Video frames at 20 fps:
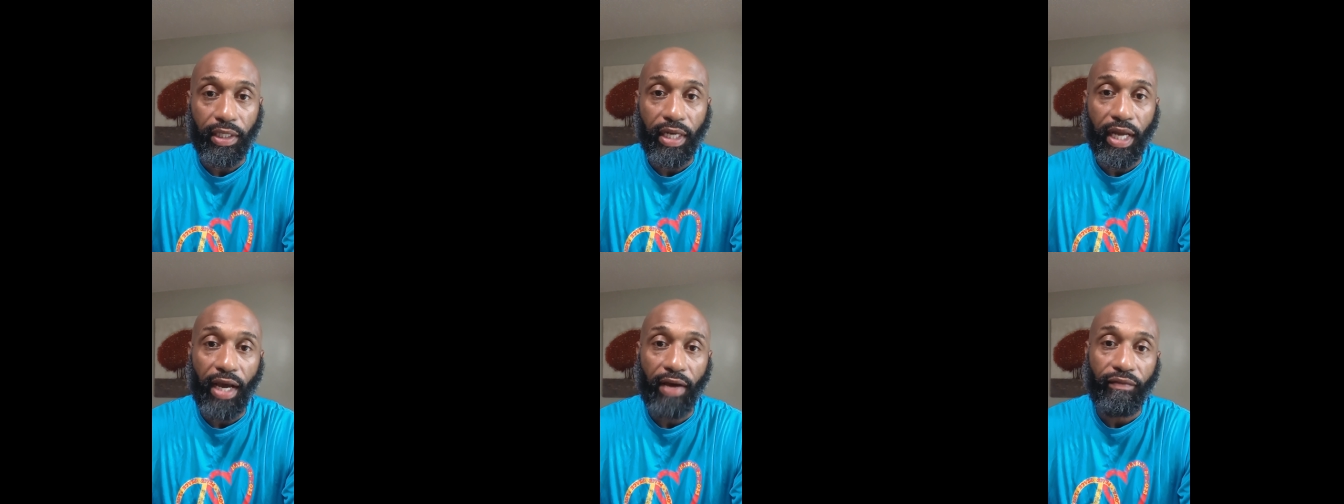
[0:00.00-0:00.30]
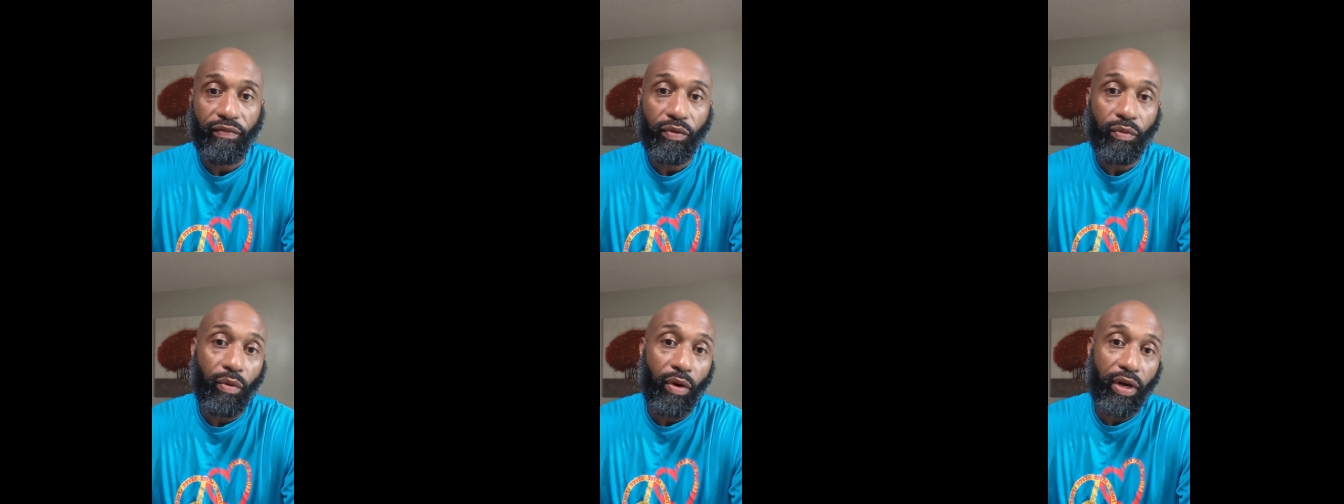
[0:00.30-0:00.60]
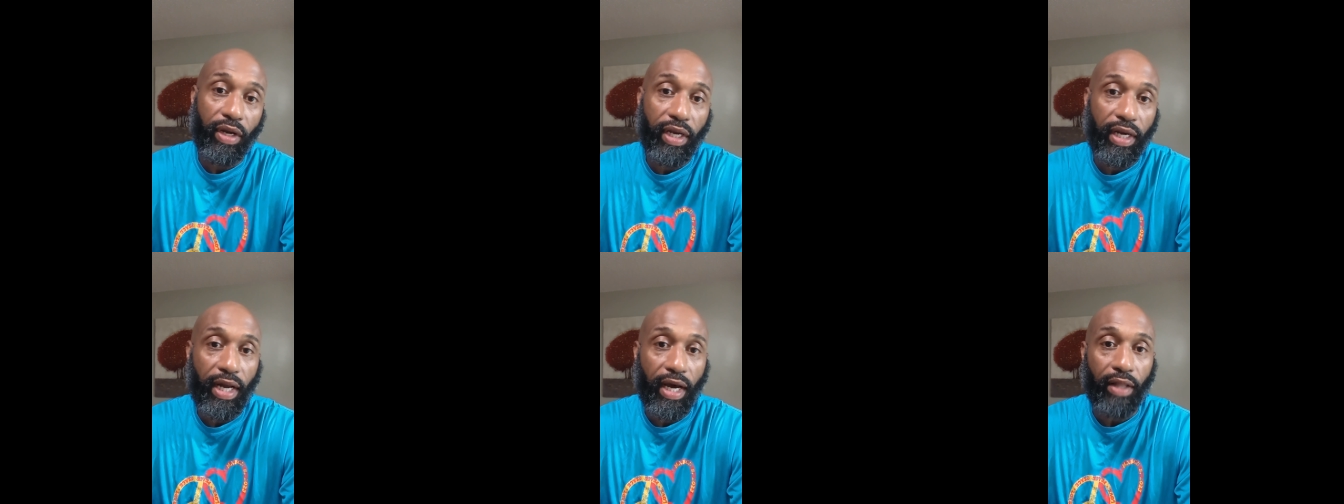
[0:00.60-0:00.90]
Now, if you're
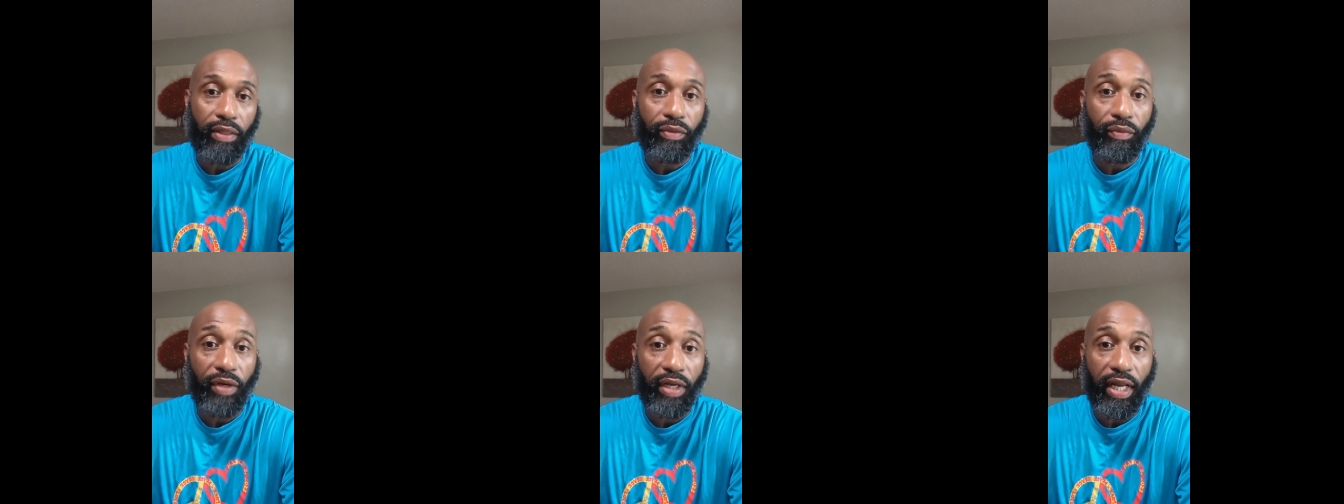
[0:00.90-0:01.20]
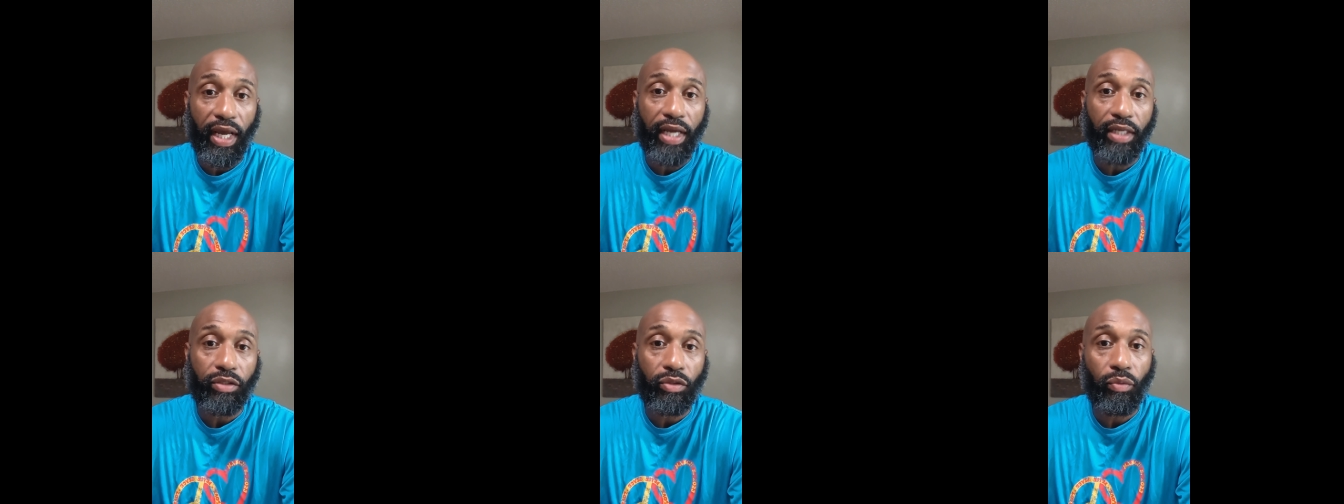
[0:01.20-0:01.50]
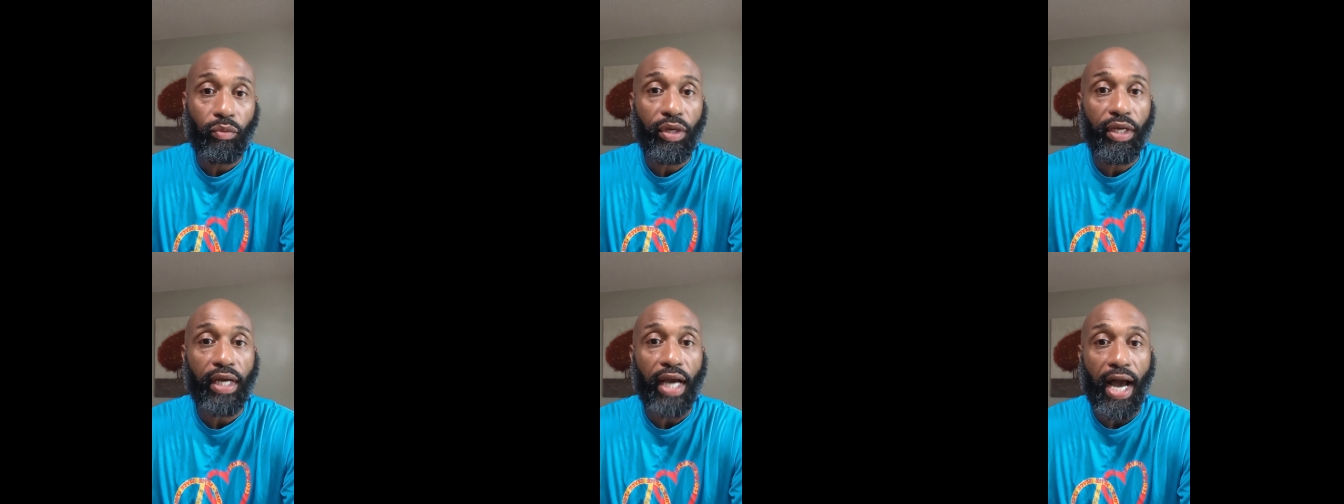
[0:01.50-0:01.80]
working out three days a
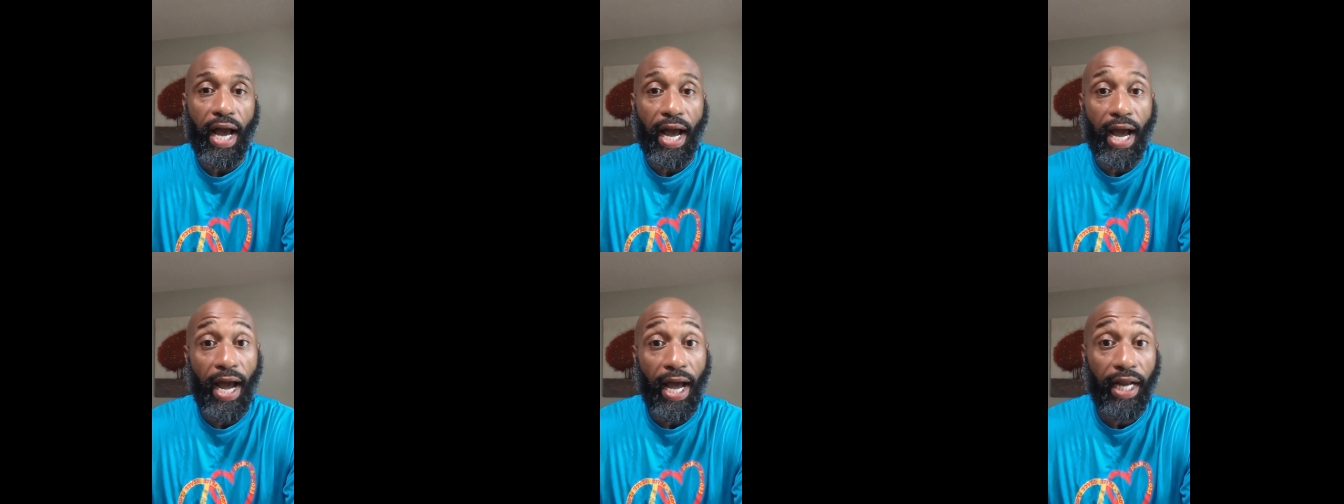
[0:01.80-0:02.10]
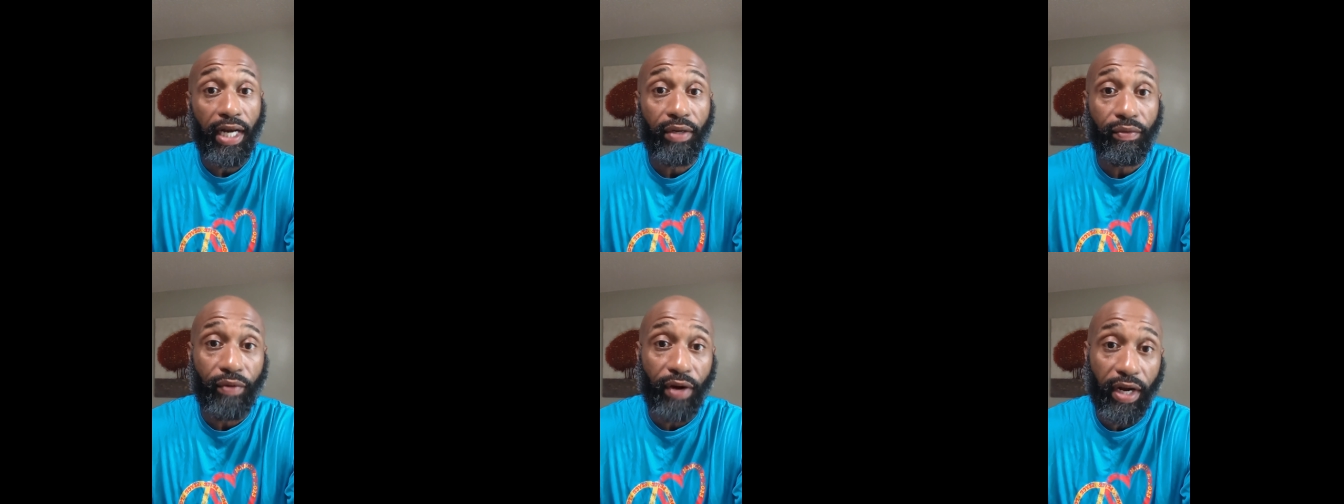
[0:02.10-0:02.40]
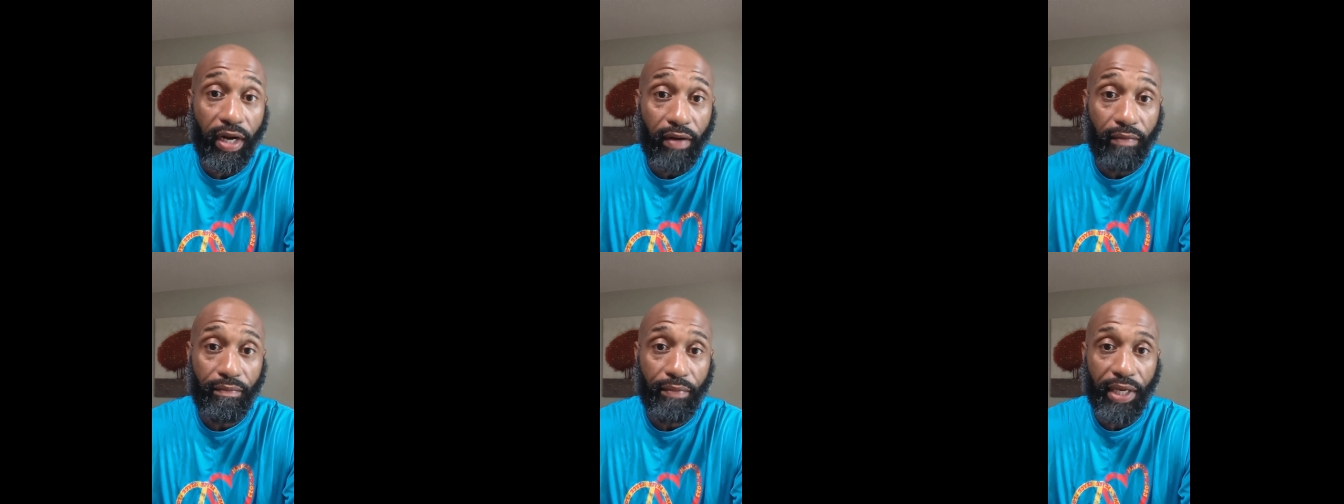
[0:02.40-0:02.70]
week, I highly
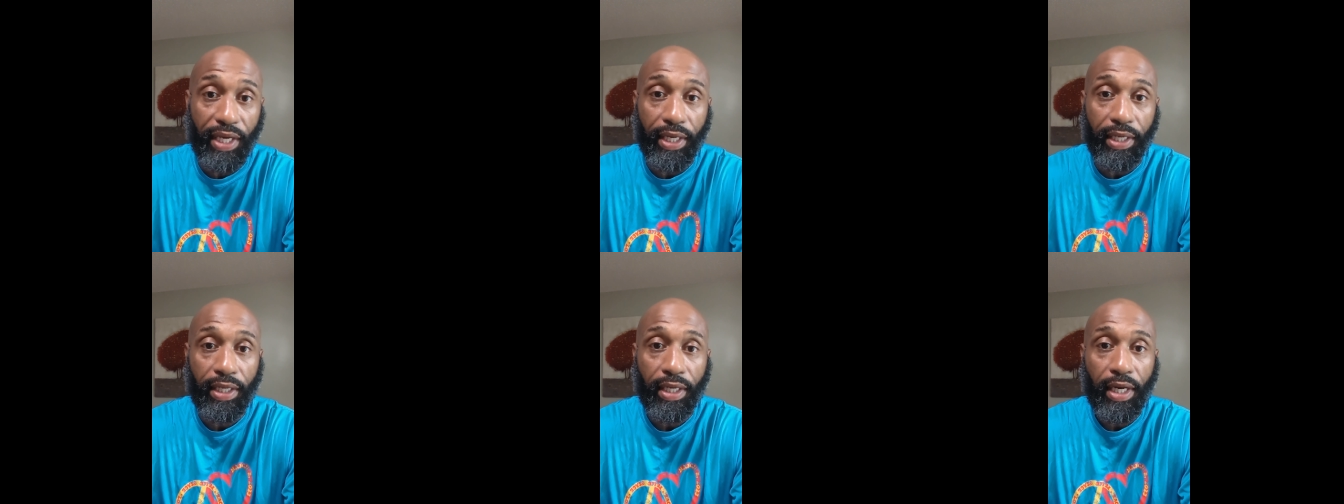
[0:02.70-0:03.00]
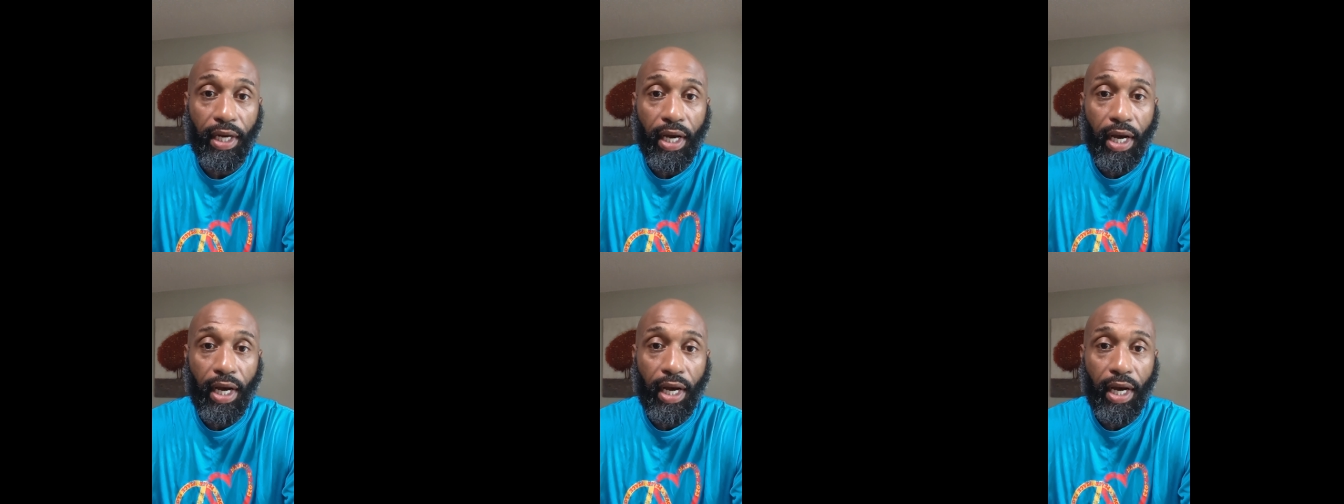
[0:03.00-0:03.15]
recommend